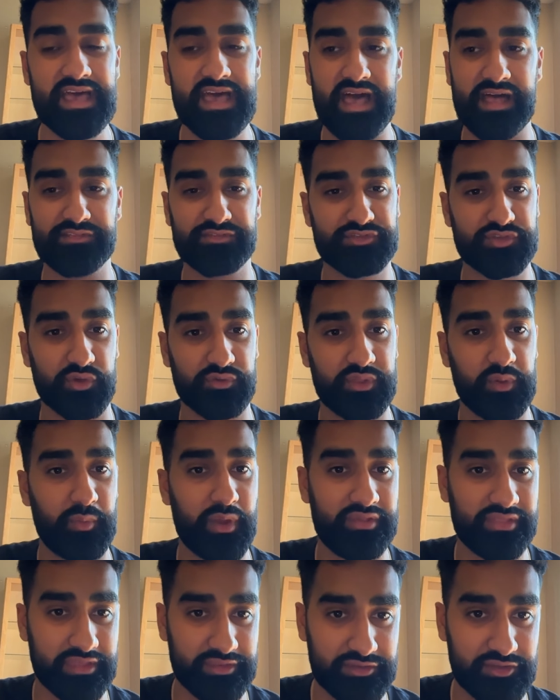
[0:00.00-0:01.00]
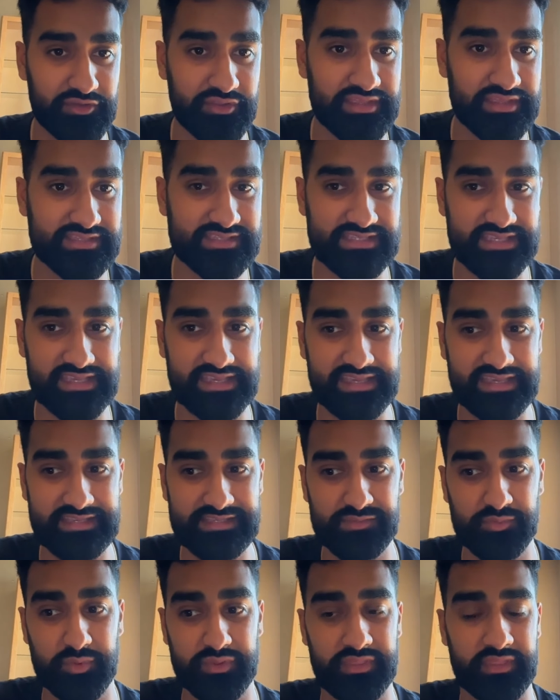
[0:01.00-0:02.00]
And so the way they do this
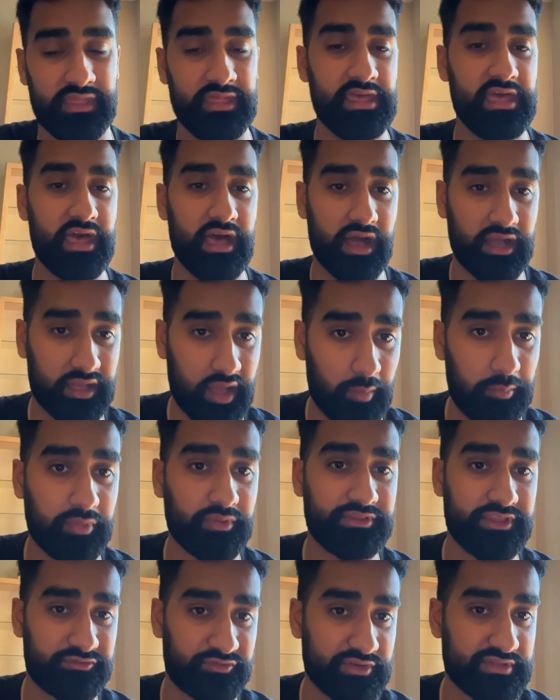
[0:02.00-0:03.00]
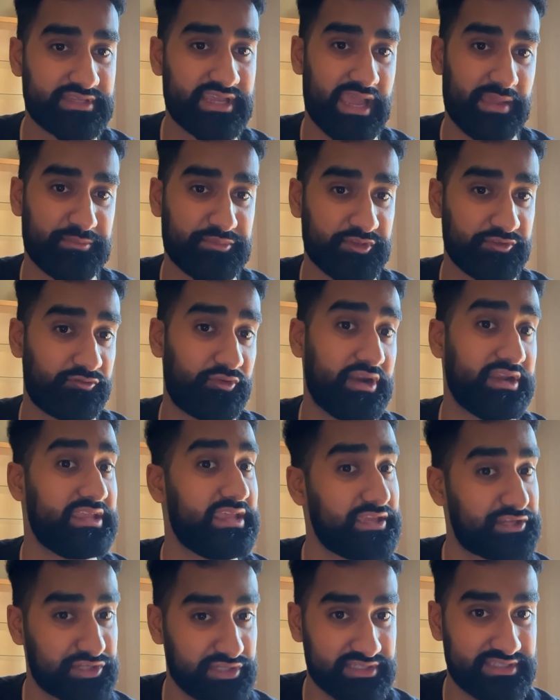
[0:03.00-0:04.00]
is with a couple different types of
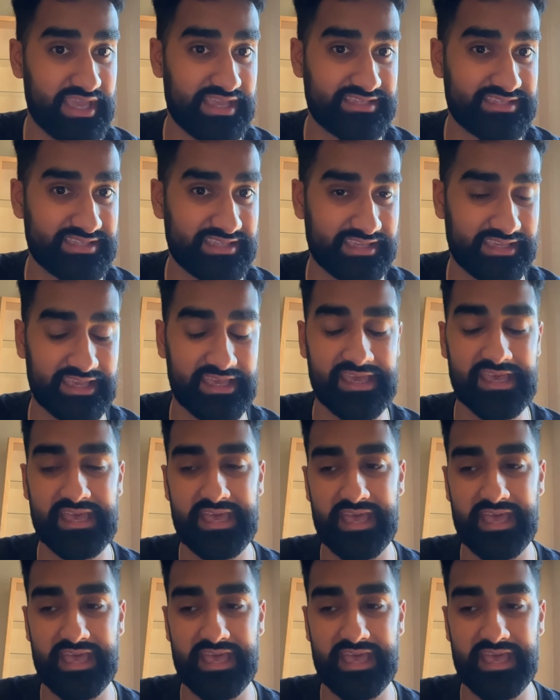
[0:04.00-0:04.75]
radiation testing.